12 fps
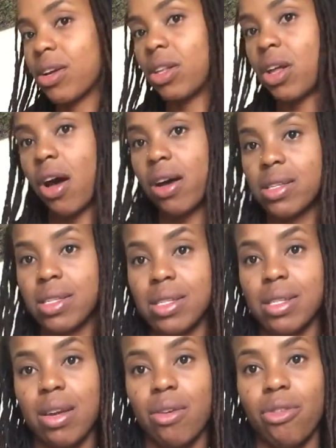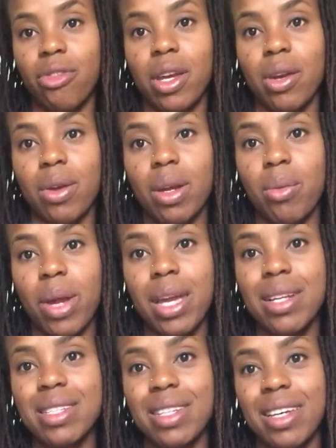Gloss Fingering
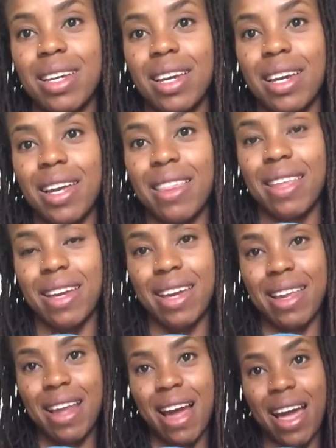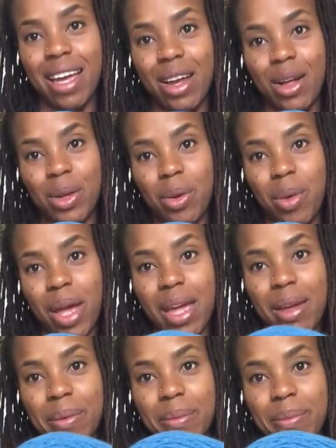Weight in the Kenai colorway.
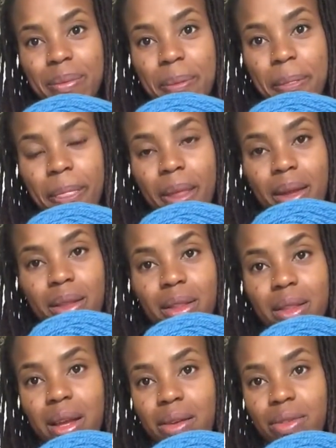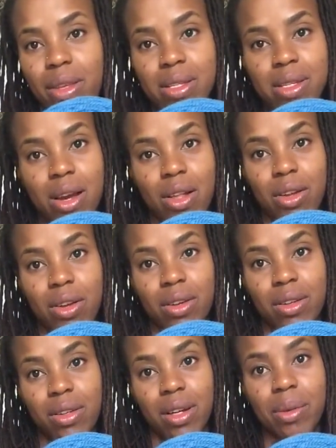Love this color.
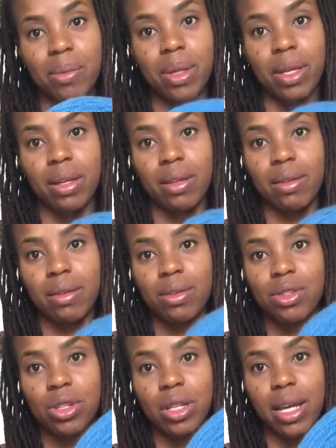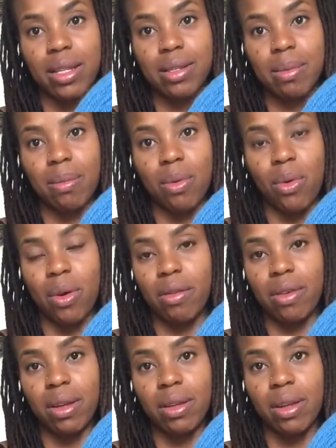I really should get some more of
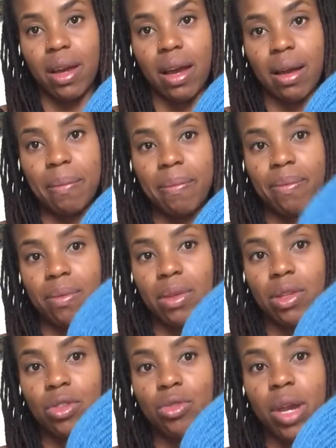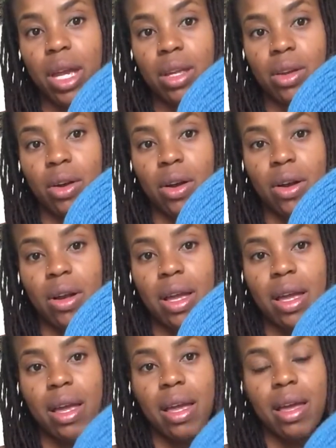it. Great yarn.
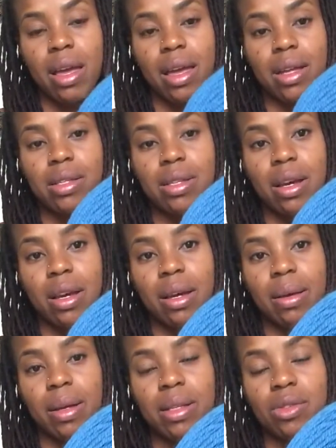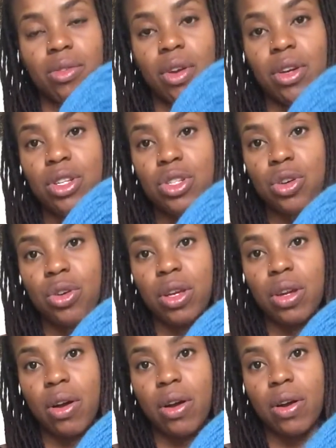It's a very sturdy
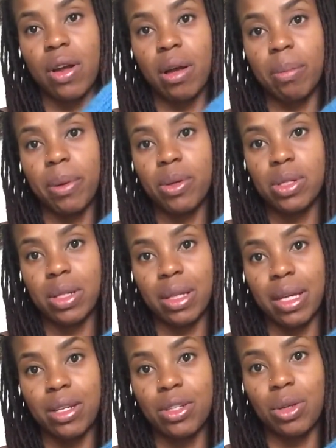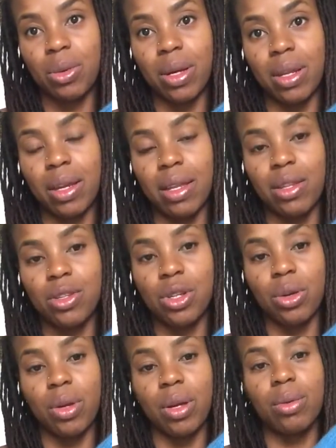yarn. I'll post a link to it in the
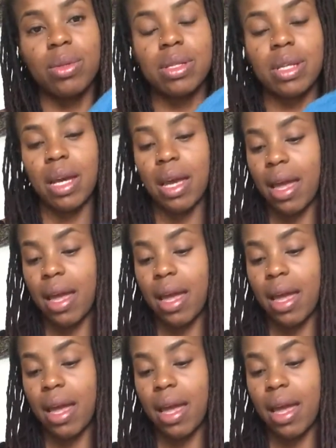show notes.